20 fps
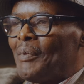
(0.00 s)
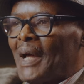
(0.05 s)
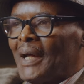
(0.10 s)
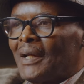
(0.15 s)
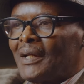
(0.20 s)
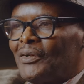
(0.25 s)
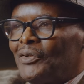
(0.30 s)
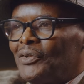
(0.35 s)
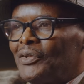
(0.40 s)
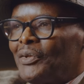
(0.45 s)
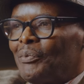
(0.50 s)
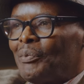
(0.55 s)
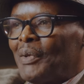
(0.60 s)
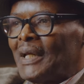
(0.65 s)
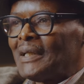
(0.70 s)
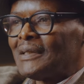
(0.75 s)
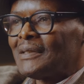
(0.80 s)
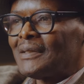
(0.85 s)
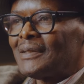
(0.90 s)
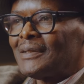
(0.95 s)
Mac all the
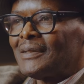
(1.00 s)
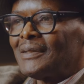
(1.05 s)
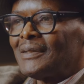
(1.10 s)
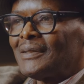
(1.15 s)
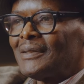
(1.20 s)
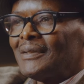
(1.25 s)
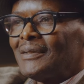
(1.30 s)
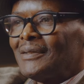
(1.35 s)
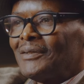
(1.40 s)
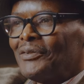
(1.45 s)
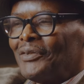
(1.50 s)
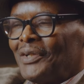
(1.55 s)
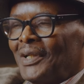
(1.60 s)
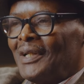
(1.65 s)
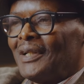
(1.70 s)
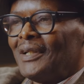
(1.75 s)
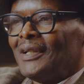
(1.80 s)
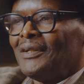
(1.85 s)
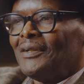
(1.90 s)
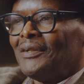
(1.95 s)
best,
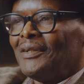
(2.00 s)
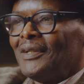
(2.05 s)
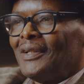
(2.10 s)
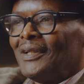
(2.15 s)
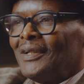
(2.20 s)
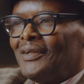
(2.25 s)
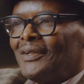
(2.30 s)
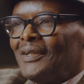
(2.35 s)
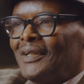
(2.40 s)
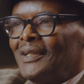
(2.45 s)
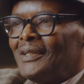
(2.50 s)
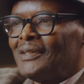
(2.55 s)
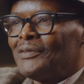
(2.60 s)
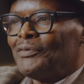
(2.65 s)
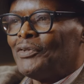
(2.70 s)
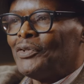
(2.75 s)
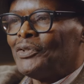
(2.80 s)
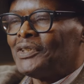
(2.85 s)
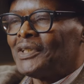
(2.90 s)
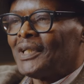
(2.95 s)
really, you know, in its
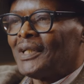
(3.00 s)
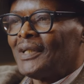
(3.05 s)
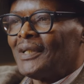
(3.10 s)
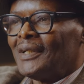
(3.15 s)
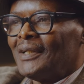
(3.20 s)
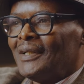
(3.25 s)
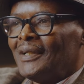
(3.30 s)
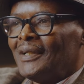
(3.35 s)
future,